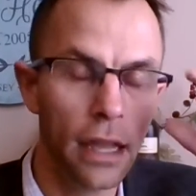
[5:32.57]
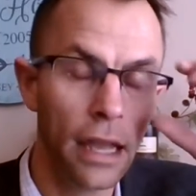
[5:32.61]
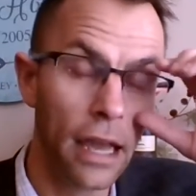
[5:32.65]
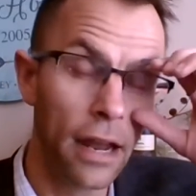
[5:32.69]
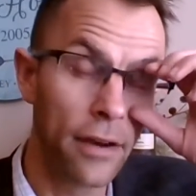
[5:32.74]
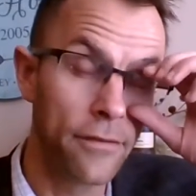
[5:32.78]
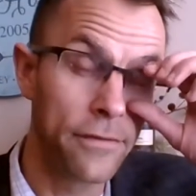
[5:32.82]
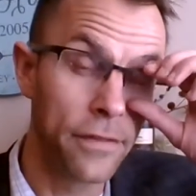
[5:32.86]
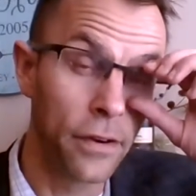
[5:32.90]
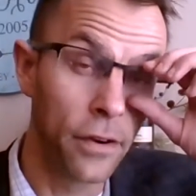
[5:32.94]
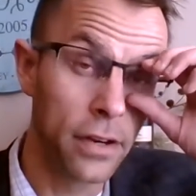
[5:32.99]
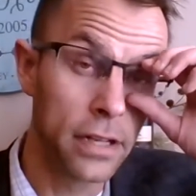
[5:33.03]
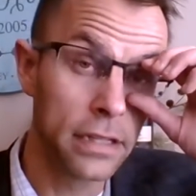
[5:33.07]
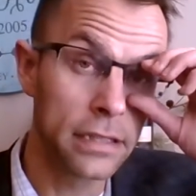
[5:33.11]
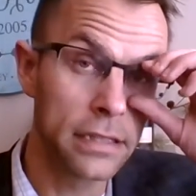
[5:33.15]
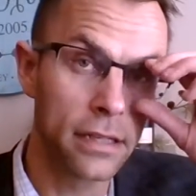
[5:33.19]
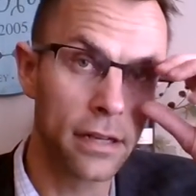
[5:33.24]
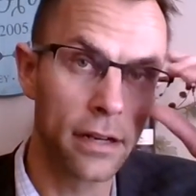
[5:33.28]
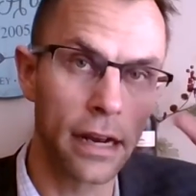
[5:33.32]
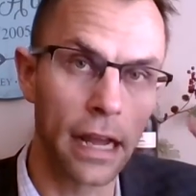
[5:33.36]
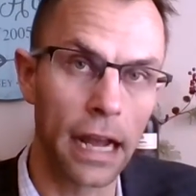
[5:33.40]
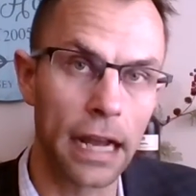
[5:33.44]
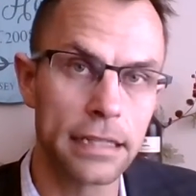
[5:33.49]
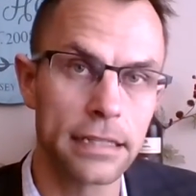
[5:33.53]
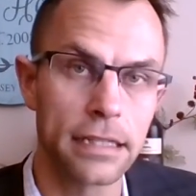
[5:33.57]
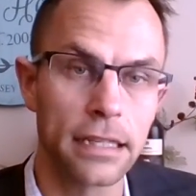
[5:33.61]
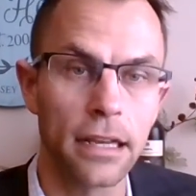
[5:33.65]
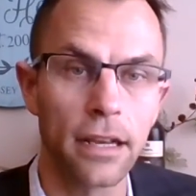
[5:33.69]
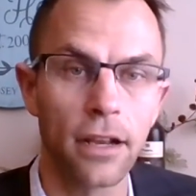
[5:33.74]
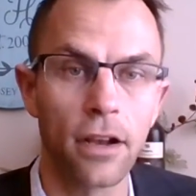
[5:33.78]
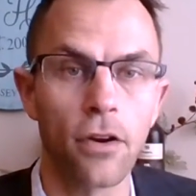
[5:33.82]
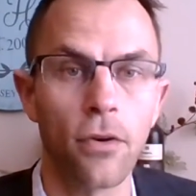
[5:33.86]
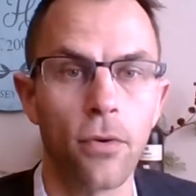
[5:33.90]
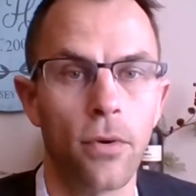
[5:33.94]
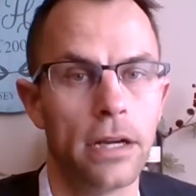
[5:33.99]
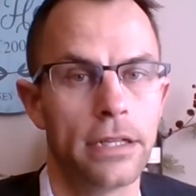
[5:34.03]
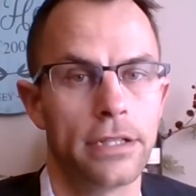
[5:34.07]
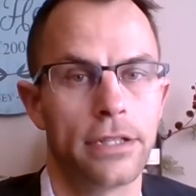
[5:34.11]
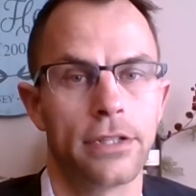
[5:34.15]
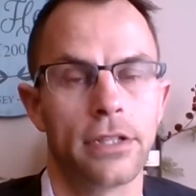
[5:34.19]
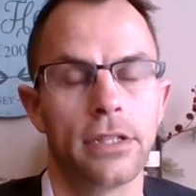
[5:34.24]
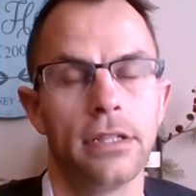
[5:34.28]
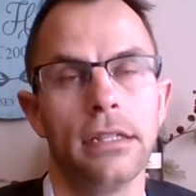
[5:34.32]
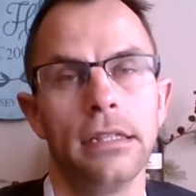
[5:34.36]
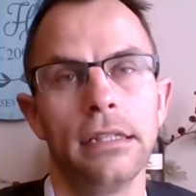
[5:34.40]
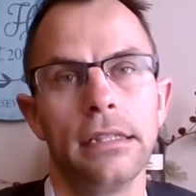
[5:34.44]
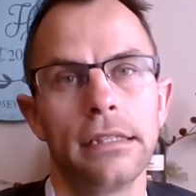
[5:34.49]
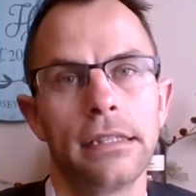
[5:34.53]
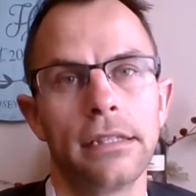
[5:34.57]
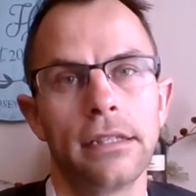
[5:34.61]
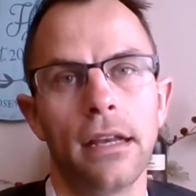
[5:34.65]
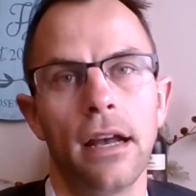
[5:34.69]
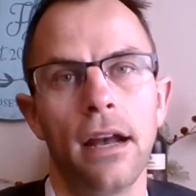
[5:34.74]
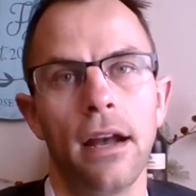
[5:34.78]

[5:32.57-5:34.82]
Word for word: and focused on asking questions